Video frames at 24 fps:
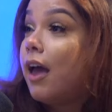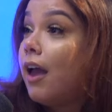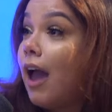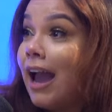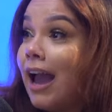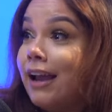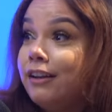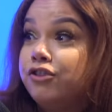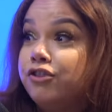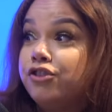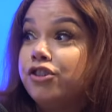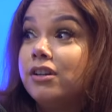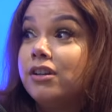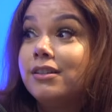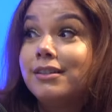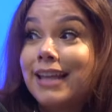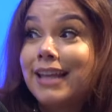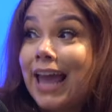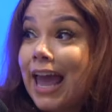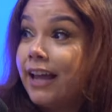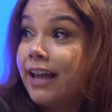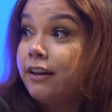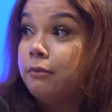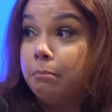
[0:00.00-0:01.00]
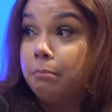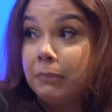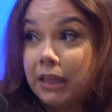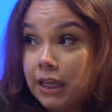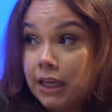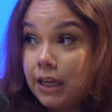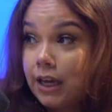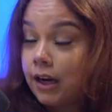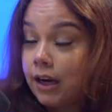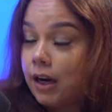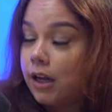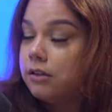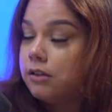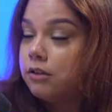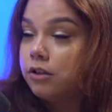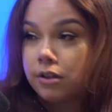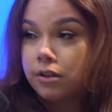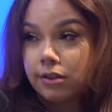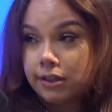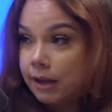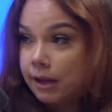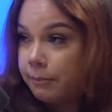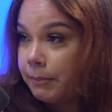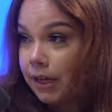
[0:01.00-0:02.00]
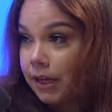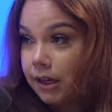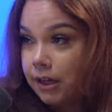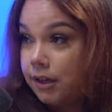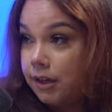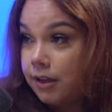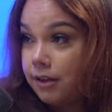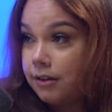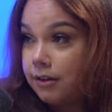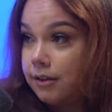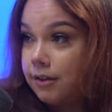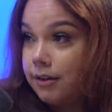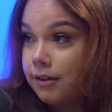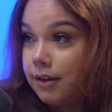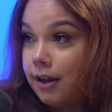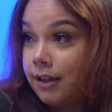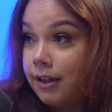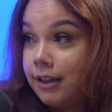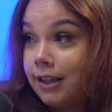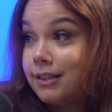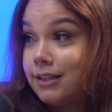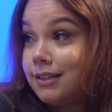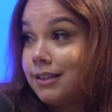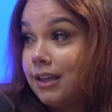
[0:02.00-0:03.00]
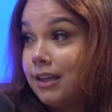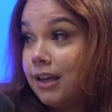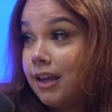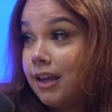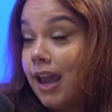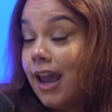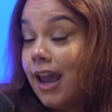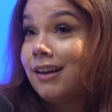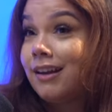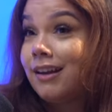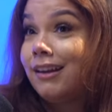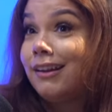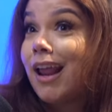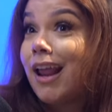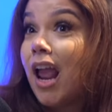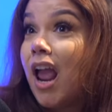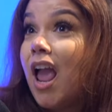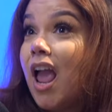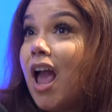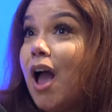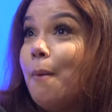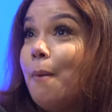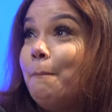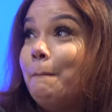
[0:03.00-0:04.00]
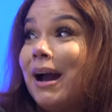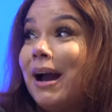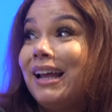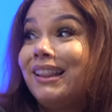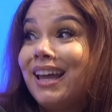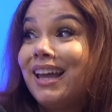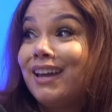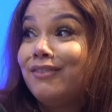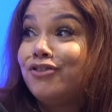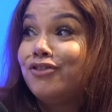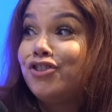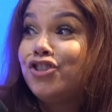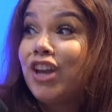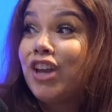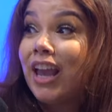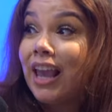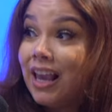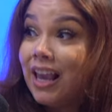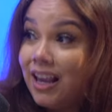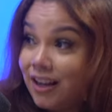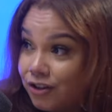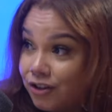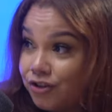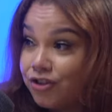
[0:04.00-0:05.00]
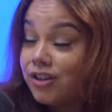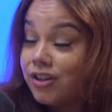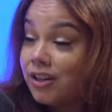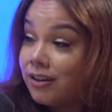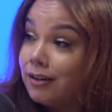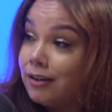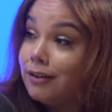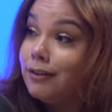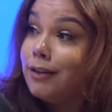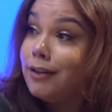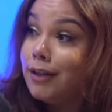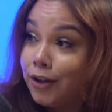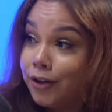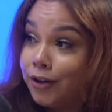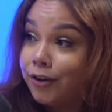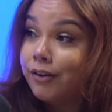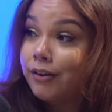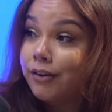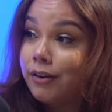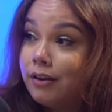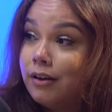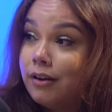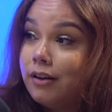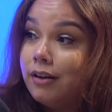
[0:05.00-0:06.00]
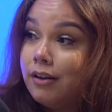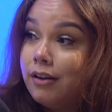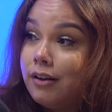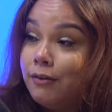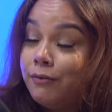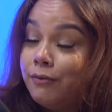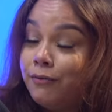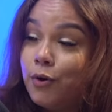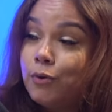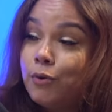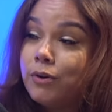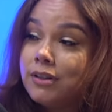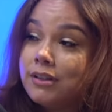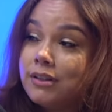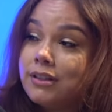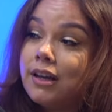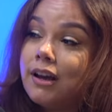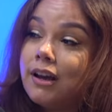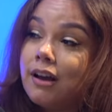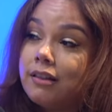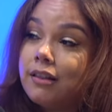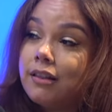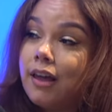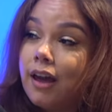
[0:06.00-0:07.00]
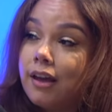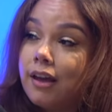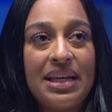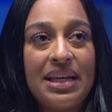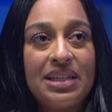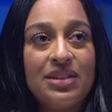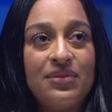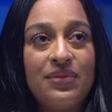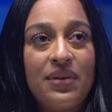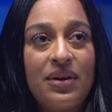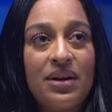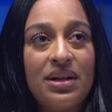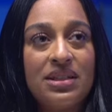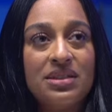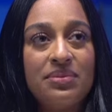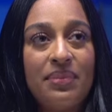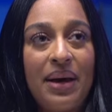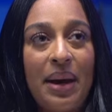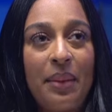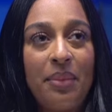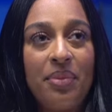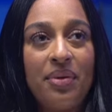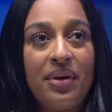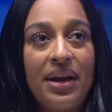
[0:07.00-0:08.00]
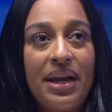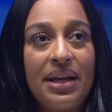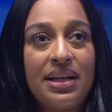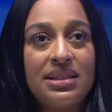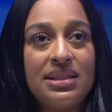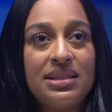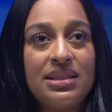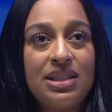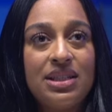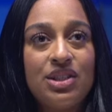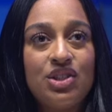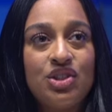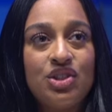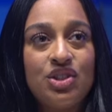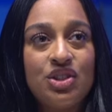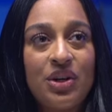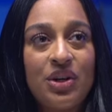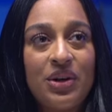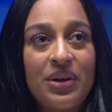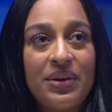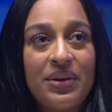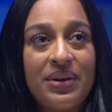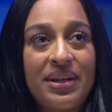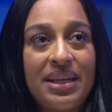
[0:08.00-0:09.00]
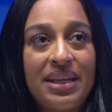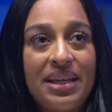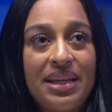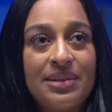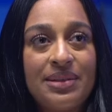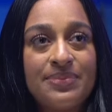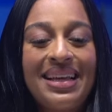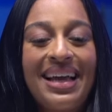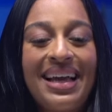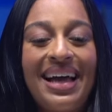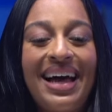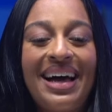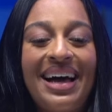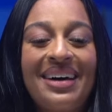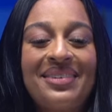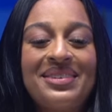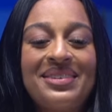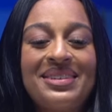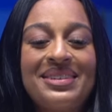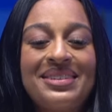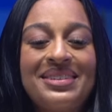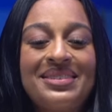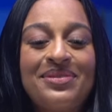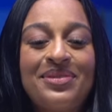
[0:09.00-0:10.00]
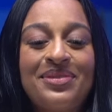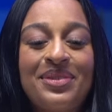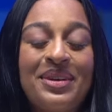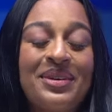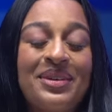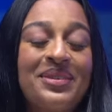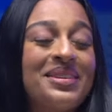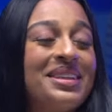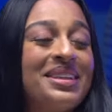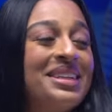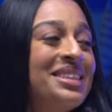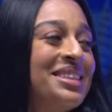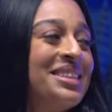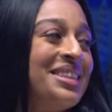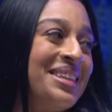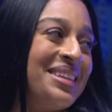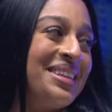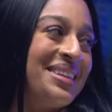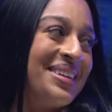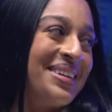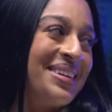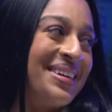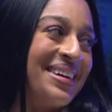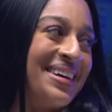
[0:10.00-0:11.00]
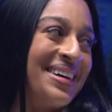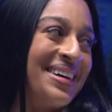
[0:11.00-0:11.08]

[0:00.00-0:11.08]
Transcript: I just had me and I just had my kid. Mm-hmm. And that's it. And my life changed in a year mm-hmm. focusing on that. far as my pregnancy journey, I was frequently cheated on.